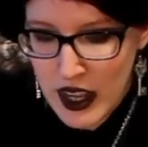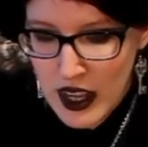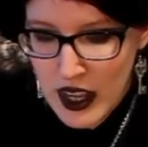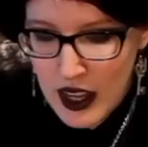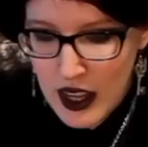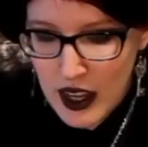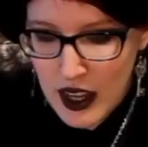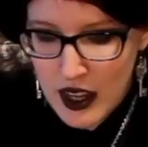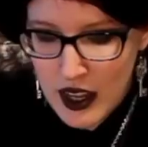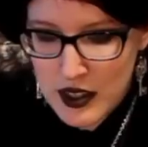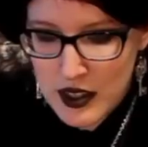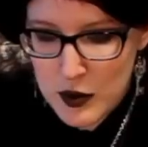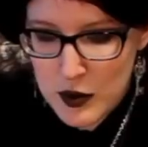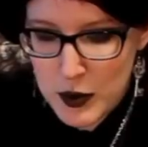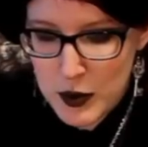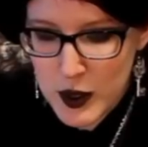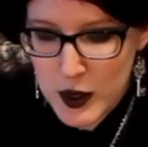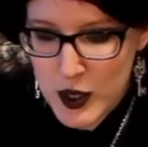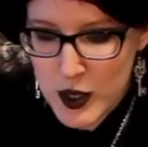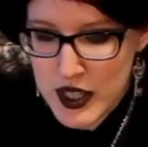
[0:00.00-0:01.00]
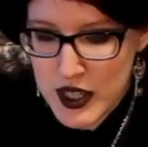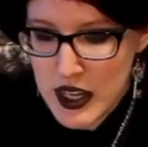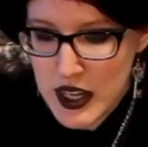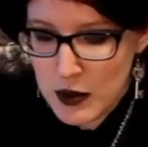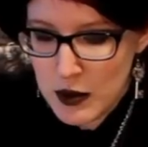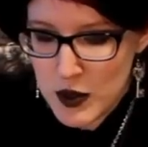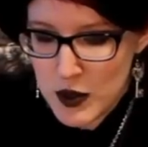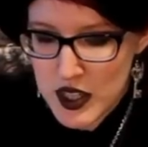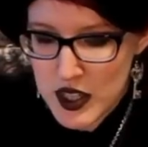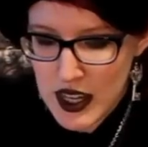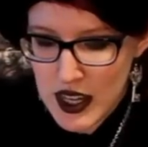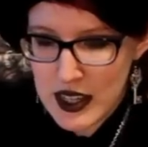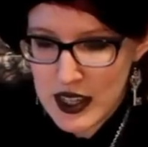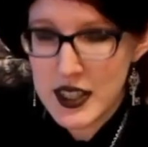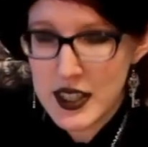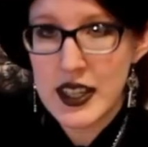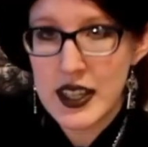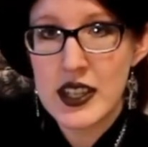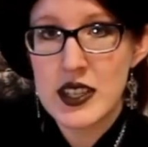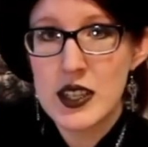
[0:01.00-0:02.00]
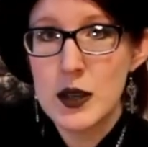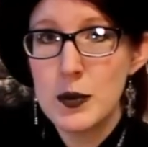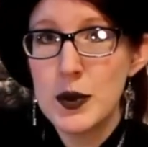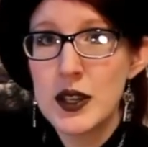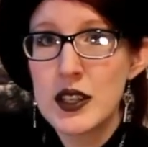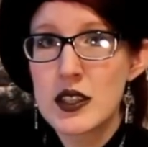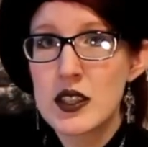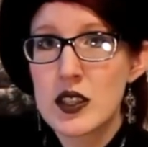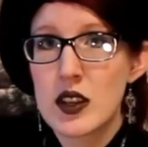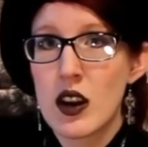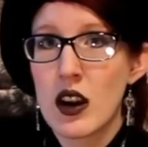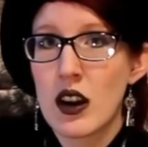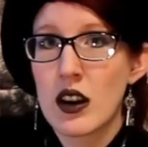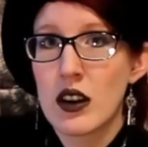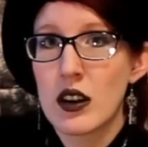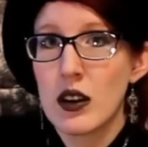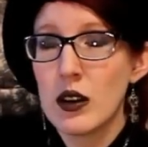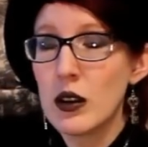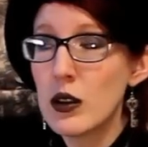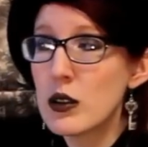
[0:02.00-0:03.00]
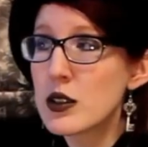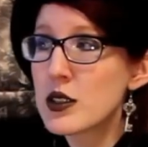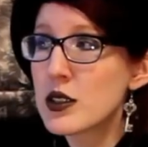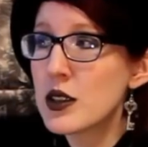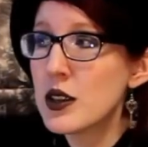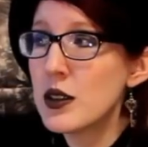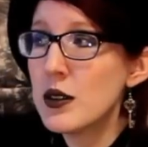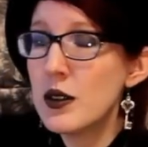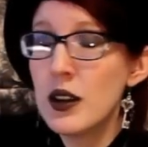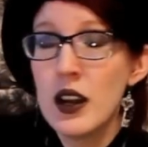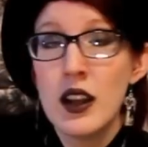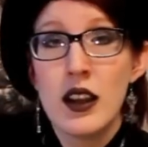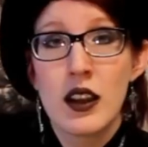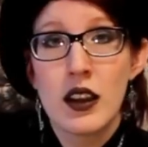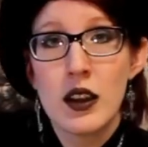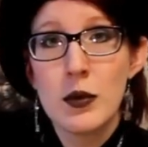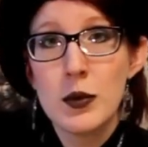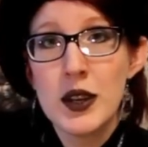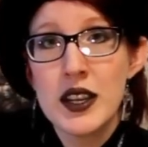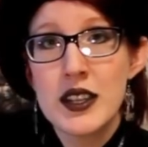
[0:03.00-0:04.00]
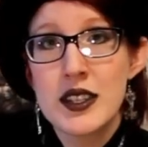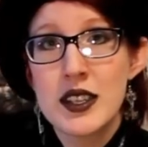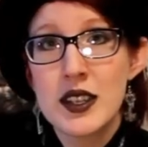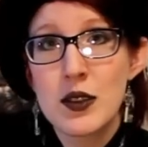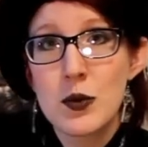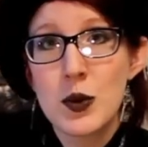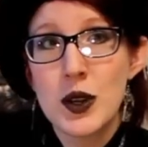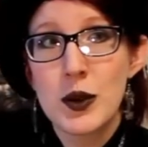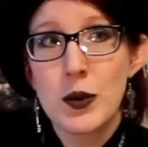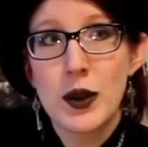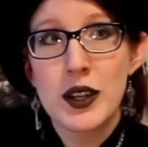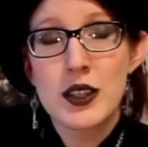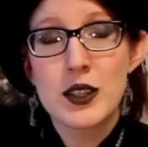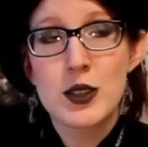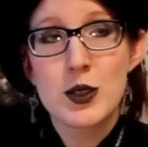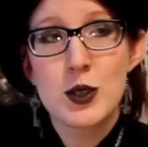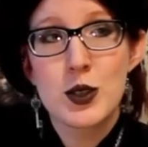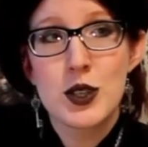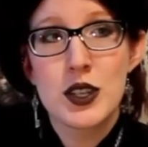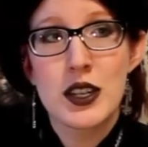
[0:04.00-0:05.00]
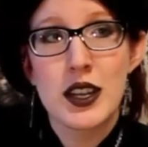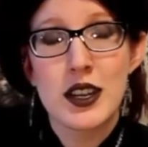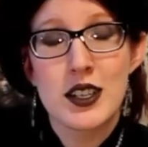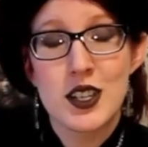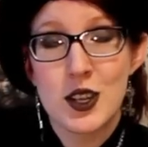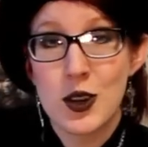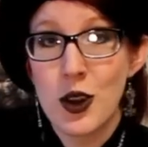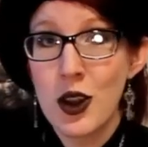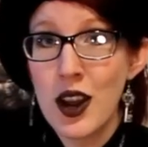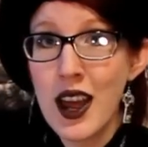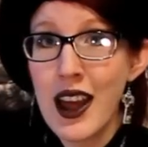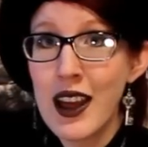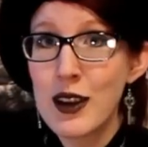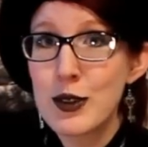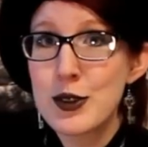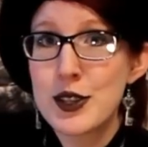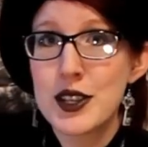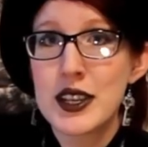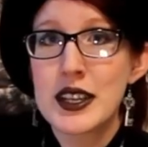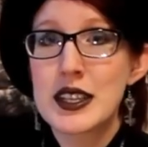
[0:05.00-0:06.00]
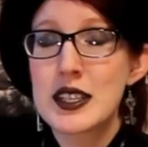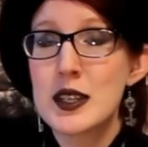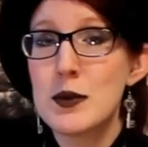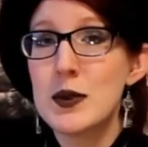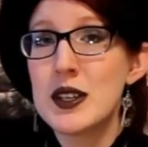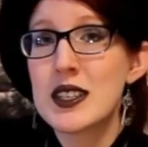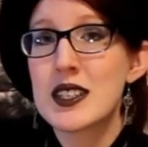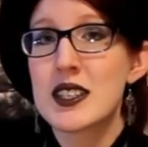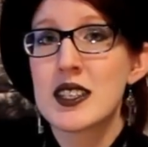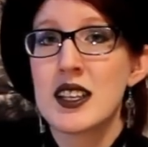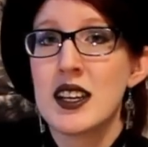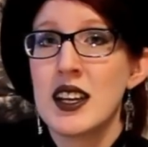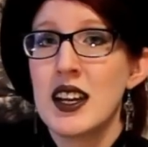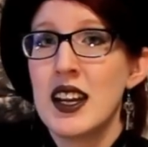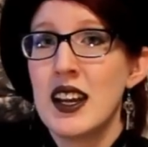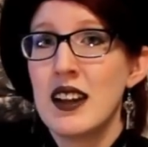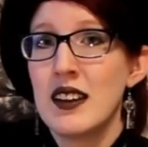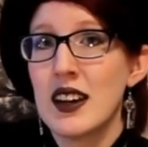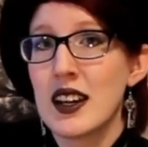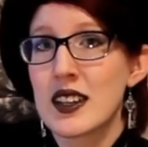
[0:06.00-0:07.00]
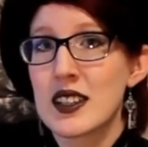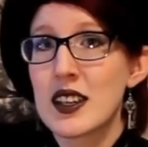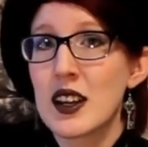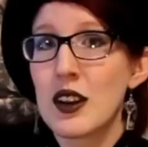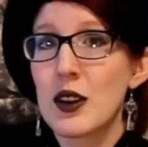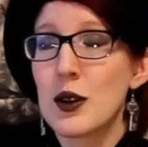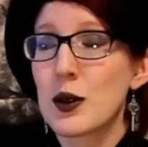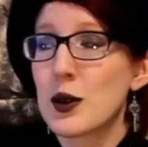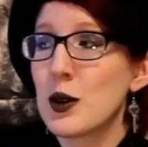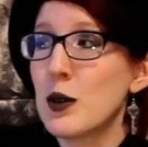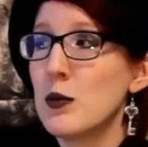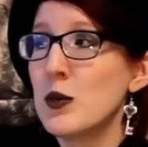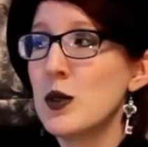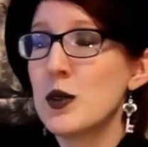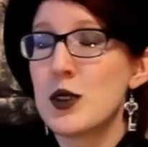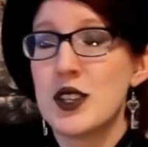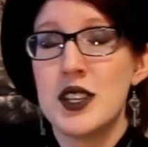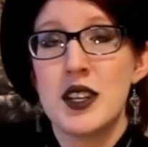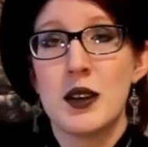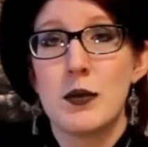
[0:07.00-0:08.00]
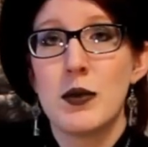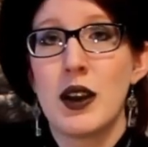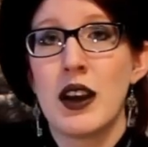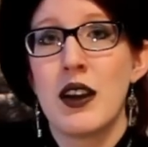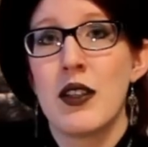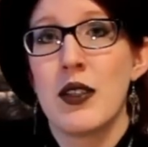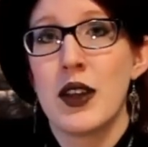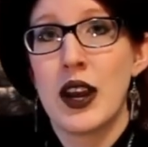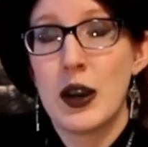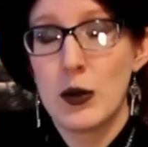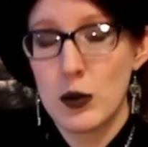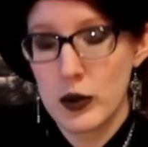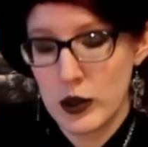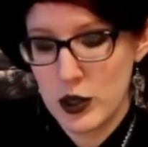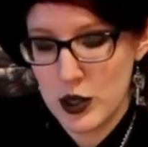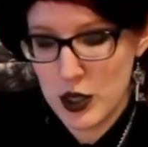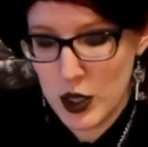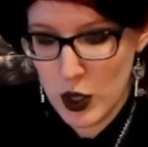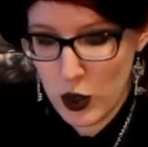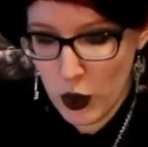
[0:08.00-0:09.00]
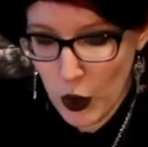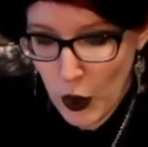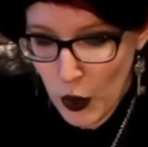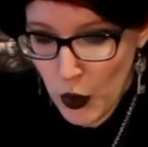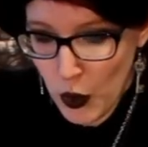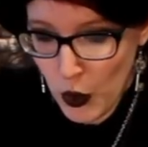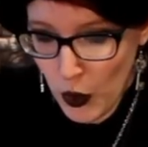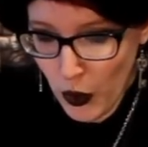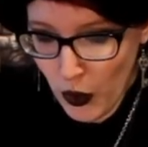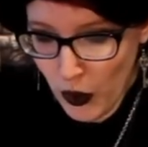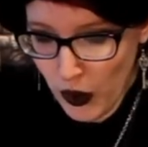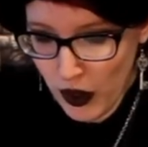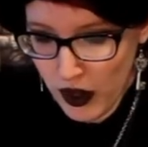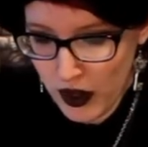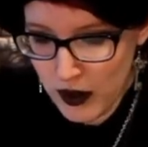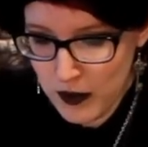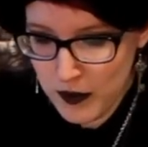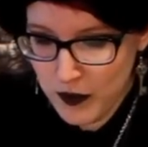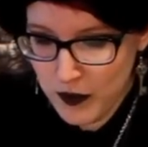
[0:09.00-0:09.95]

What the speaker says: And museums and exhibits are also amazing. We went to see a dollhouse exhibit at a local museum, and that was cool.